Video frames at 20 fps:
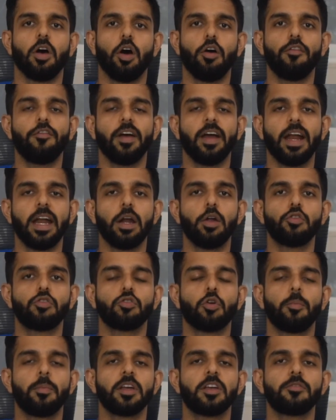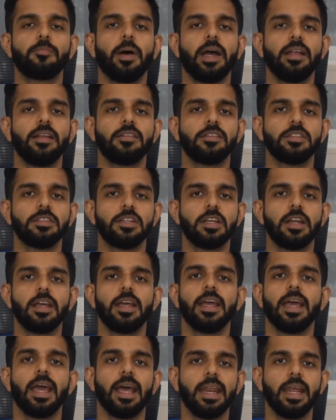of endoscopic spine
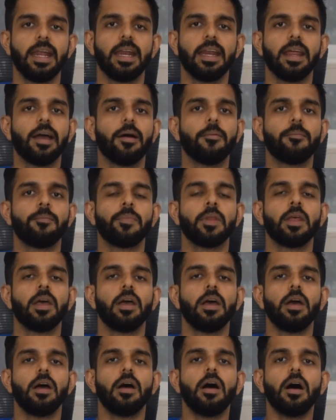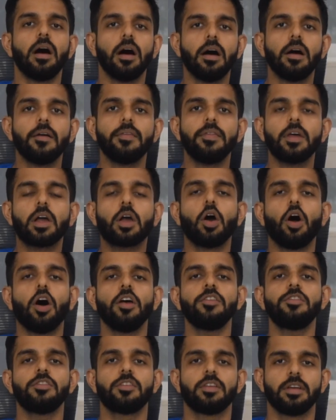surgery in India? The
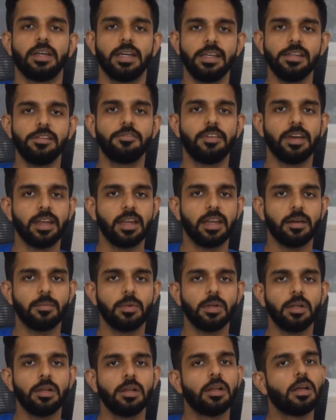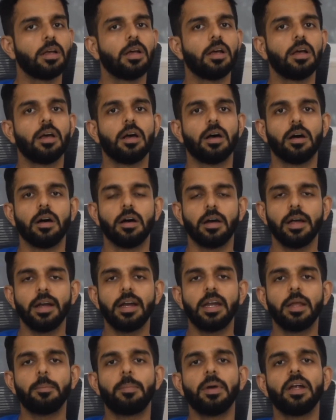cost is variable.
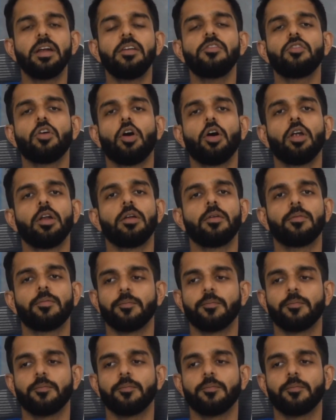It depends on